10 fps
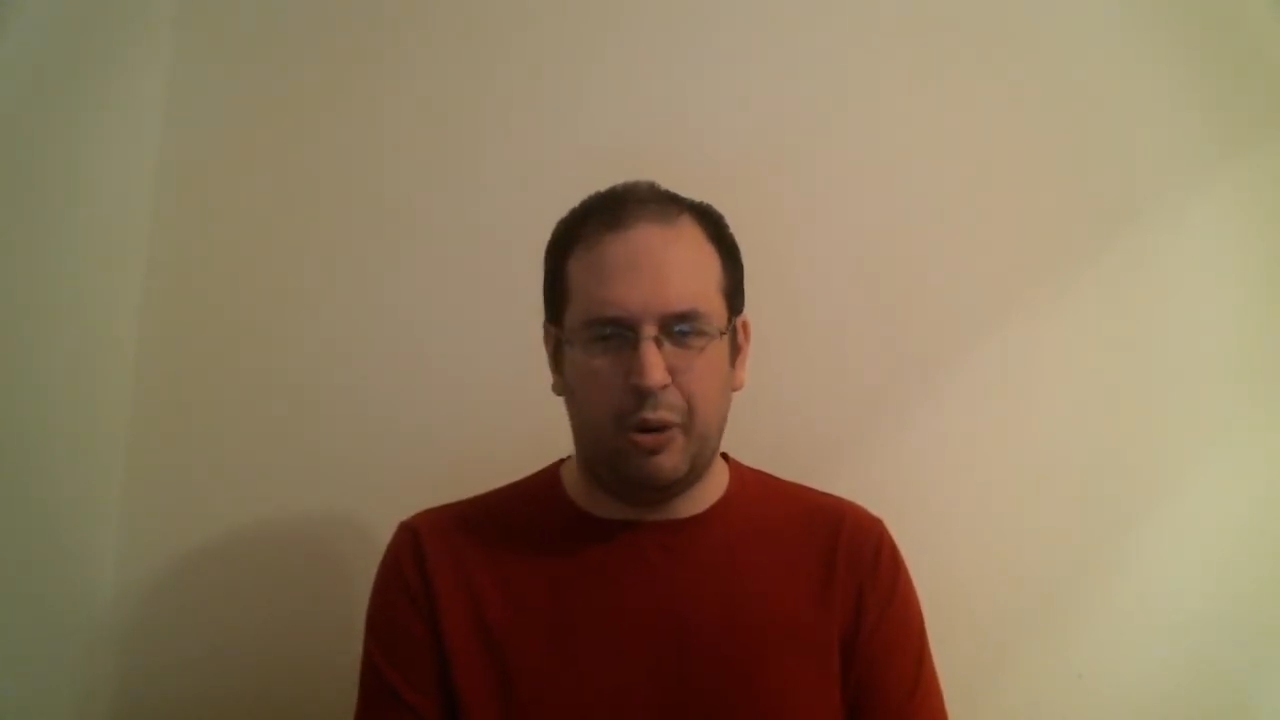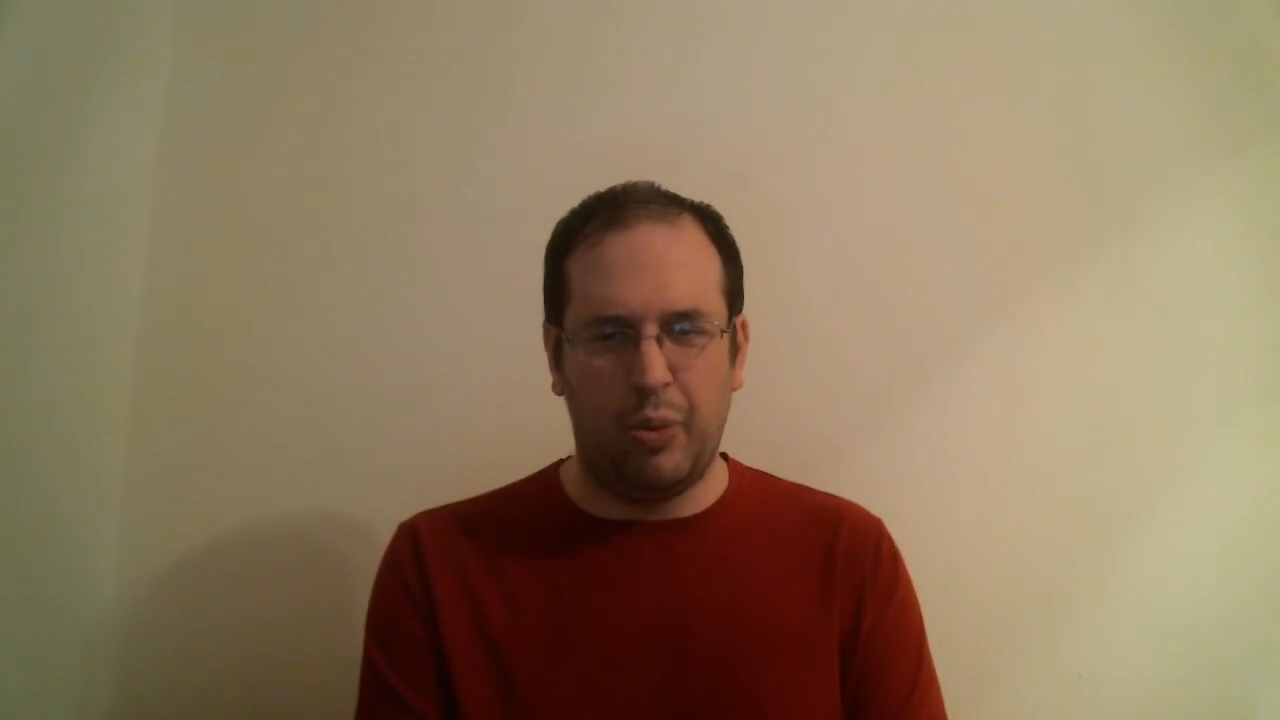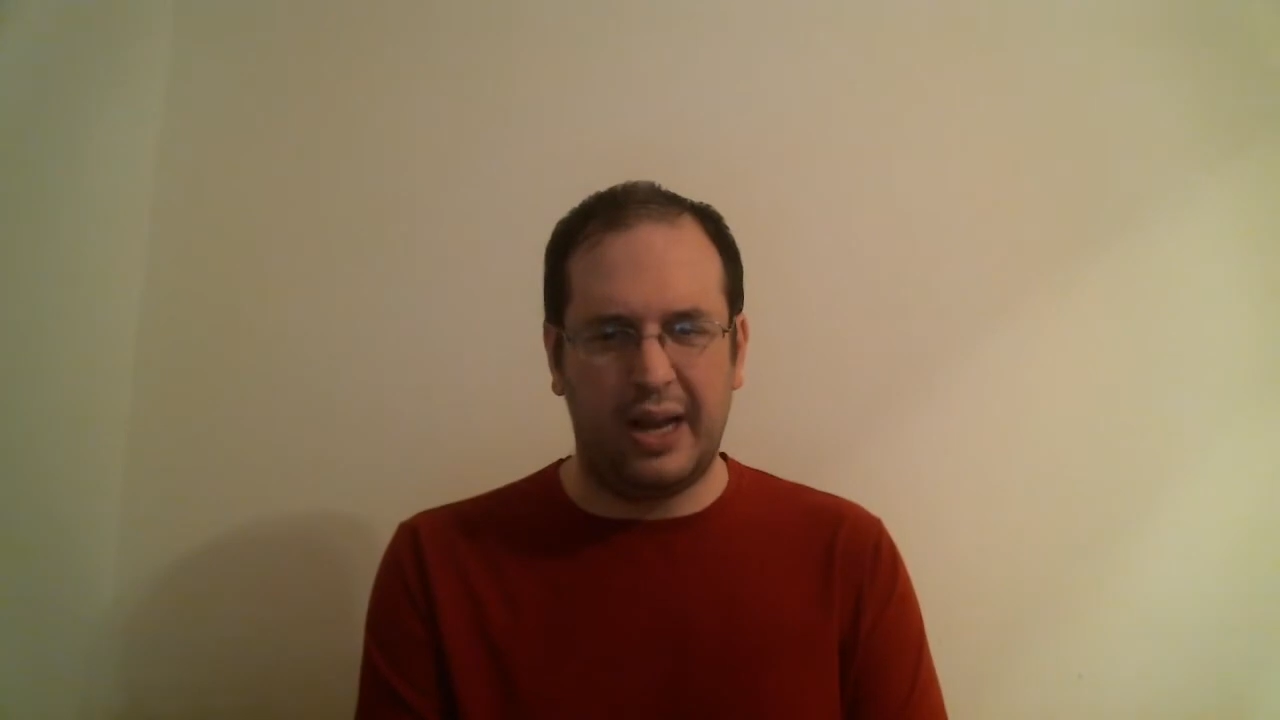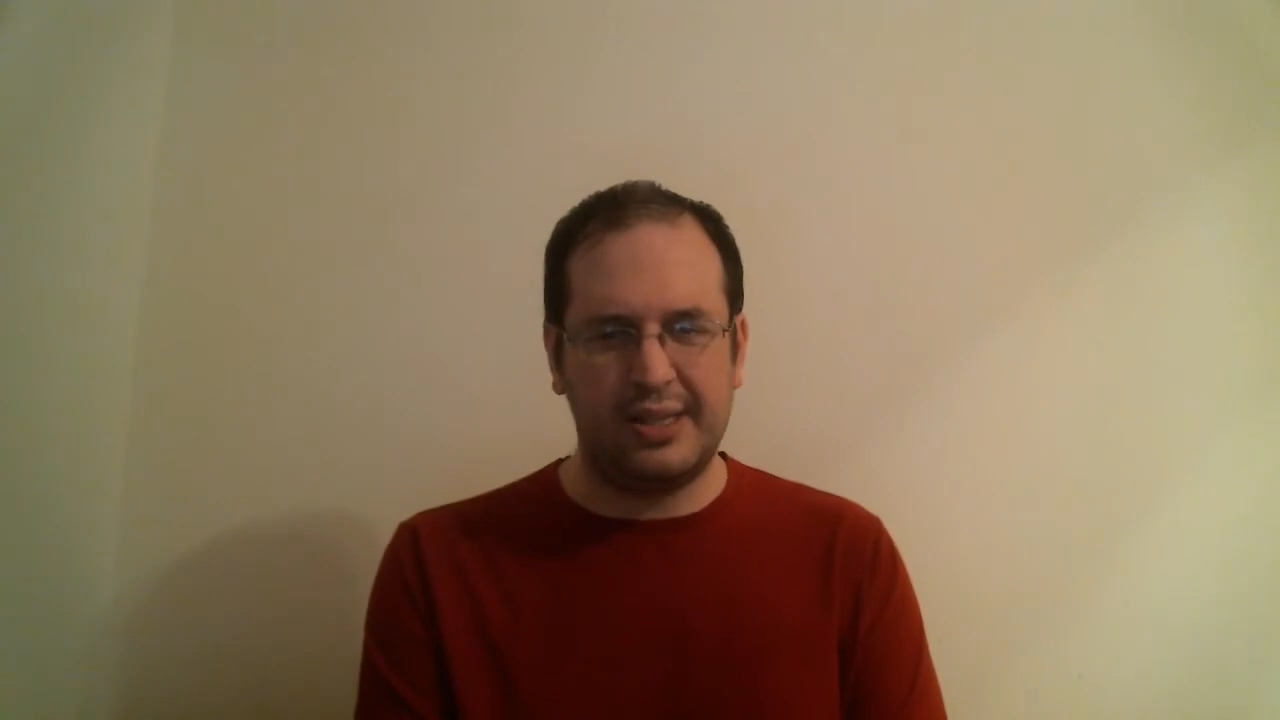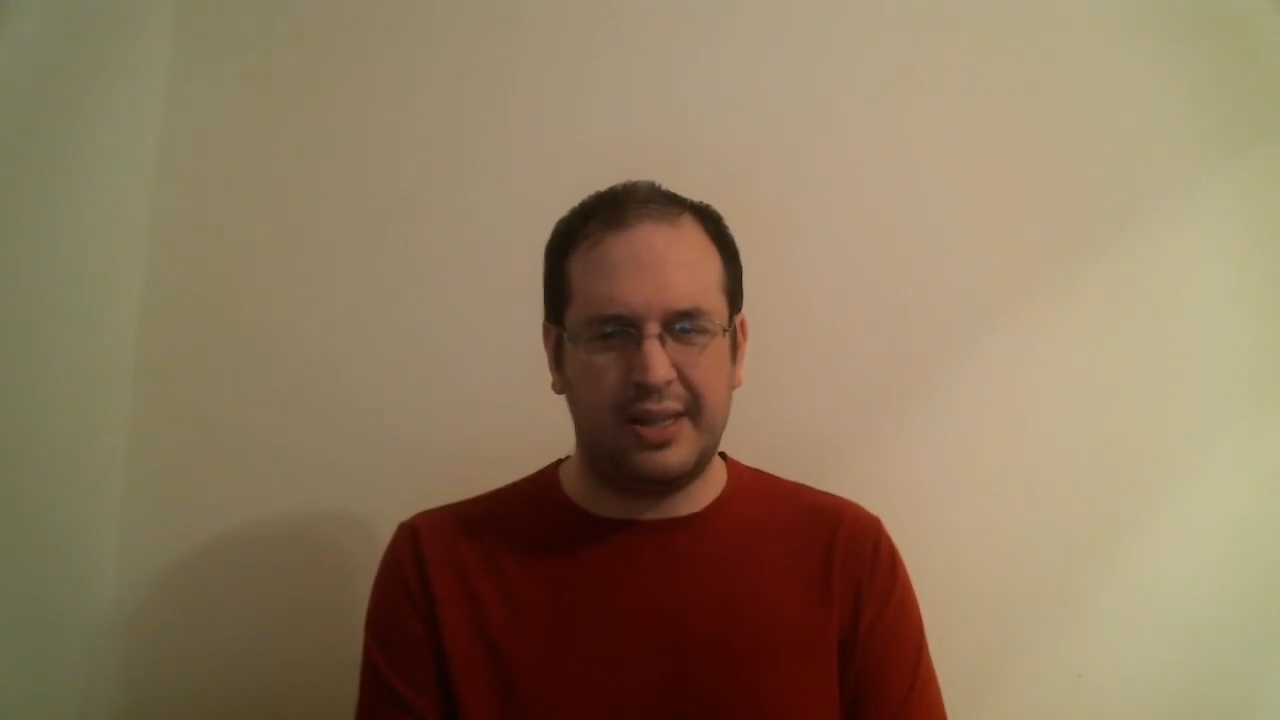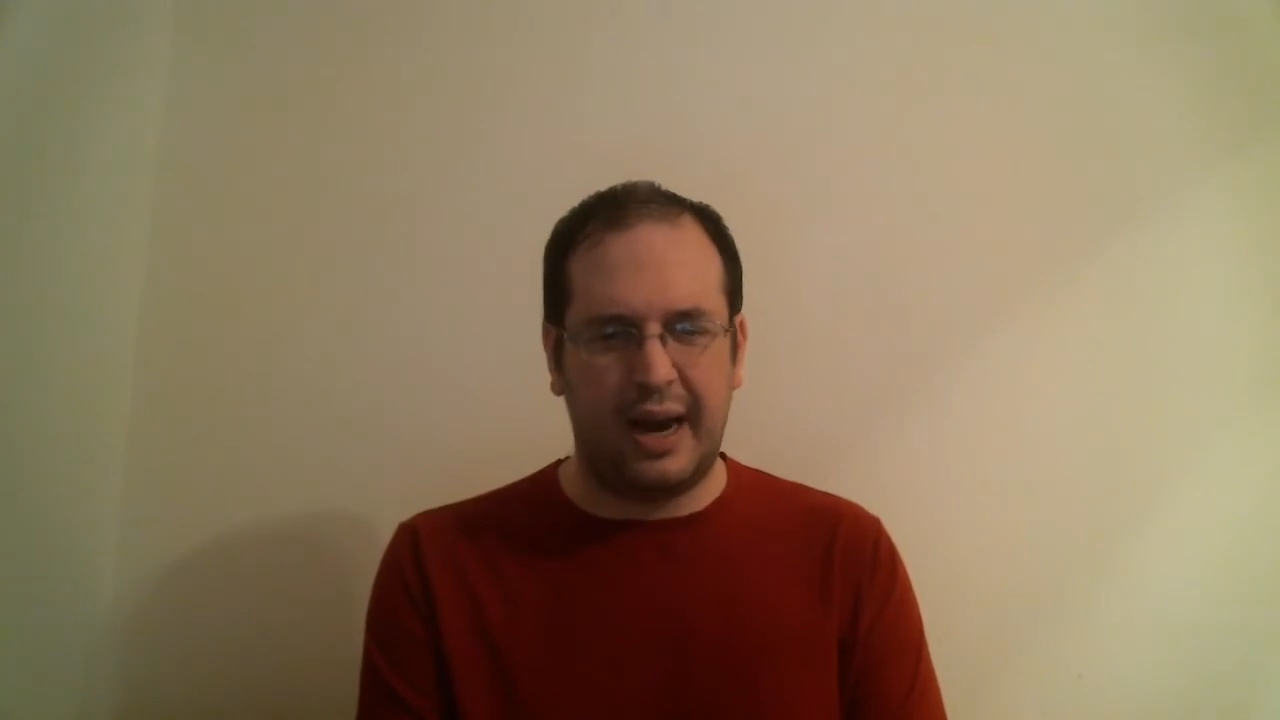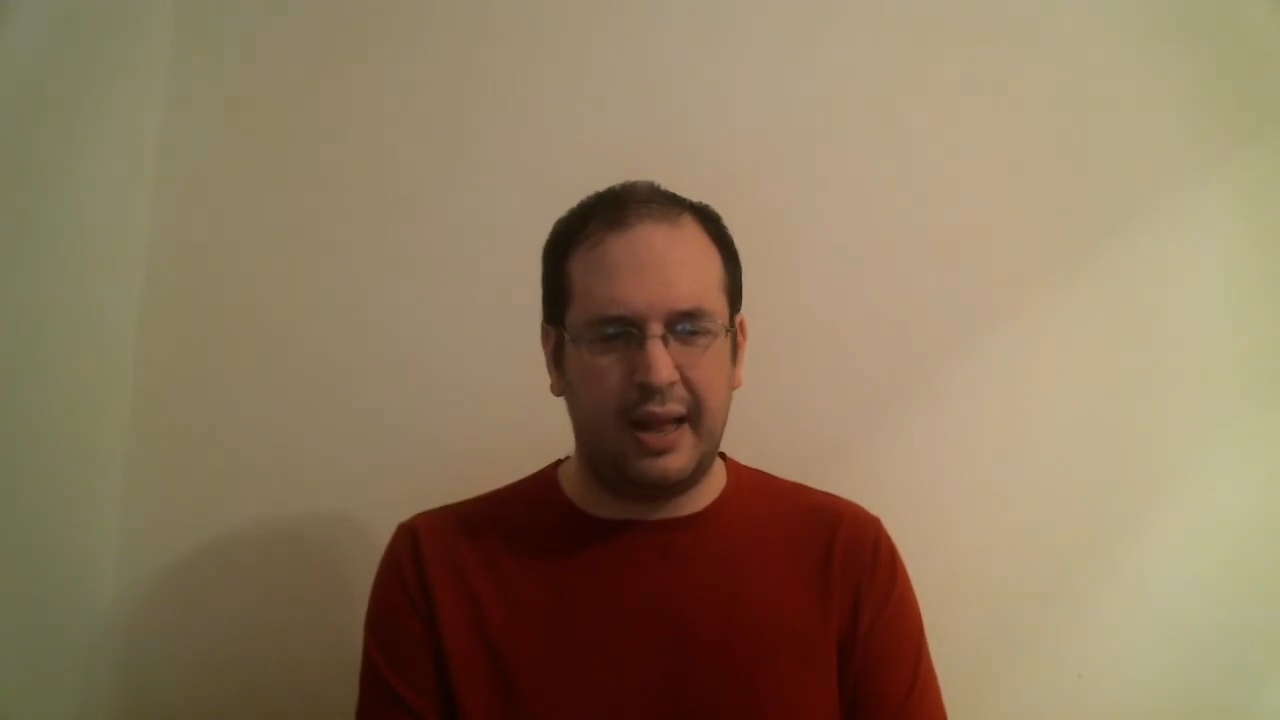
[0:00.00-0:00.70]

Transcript: arrested,